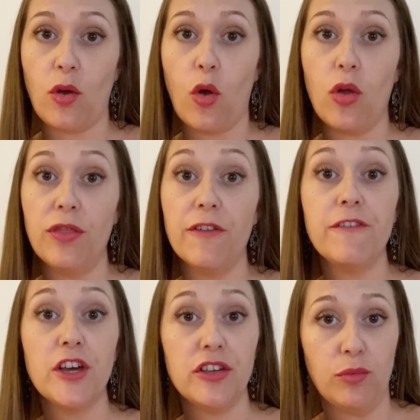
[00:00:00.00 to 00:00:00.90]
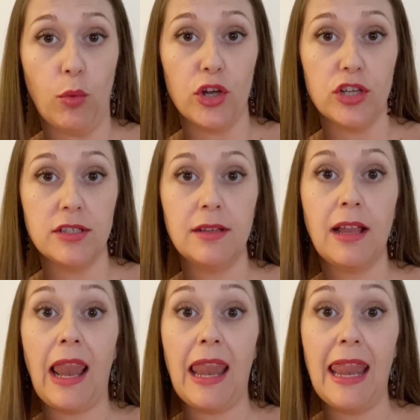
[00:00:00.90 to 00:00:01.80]
on the first word,
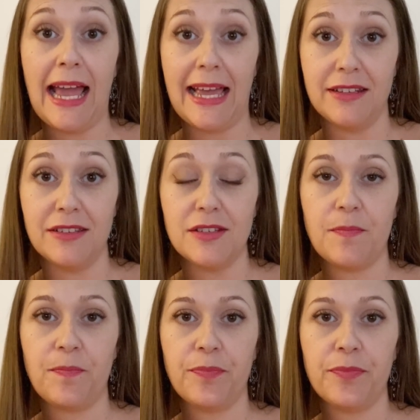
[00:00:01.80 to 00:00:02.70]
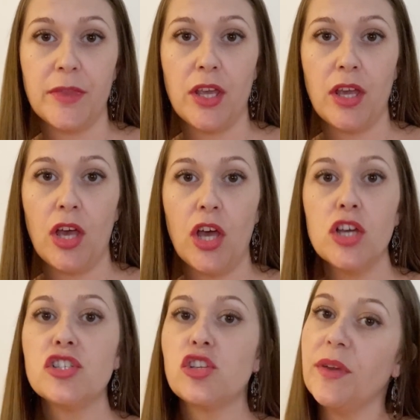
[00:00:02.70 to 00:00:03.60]
land.
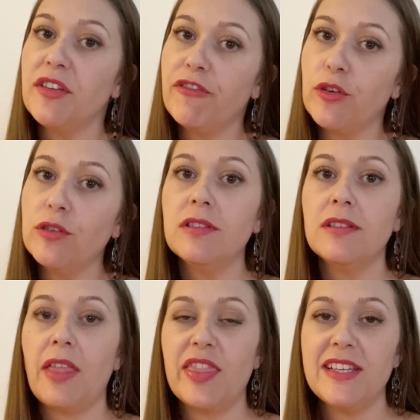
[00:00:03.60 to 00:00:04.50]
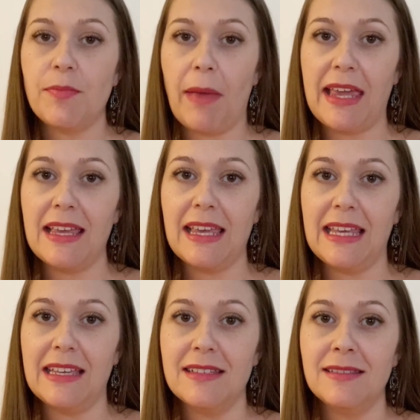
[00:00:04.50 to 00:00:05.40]
So in full, this make
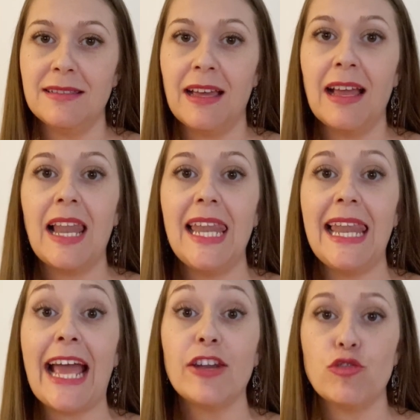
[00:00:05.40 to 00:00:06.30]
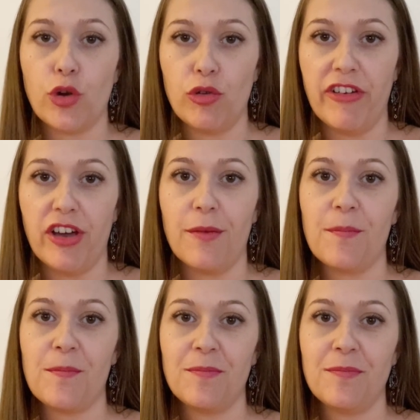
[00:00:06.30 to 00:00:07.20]
is Land Rover.
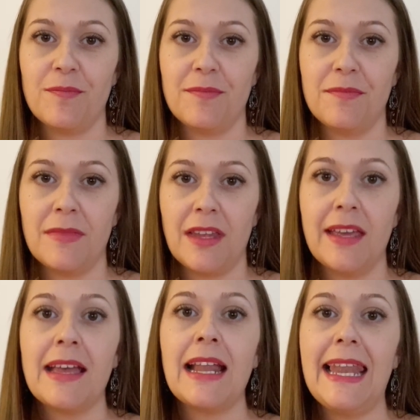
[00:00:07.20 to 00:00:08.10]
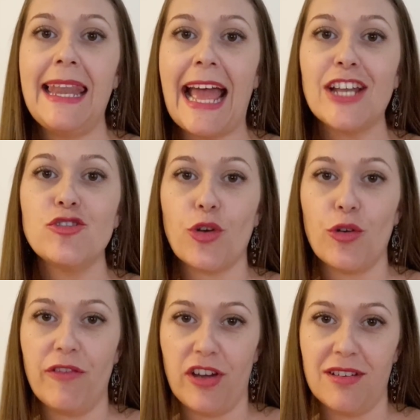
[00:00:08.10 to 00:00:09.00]
Land
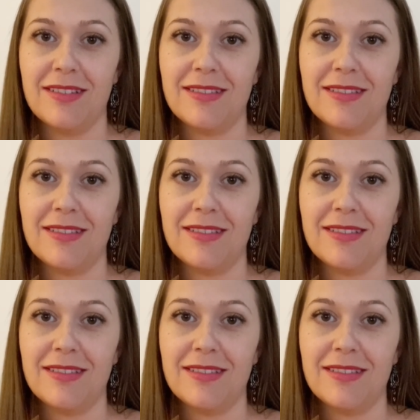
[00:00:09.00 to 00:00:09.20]
Rover.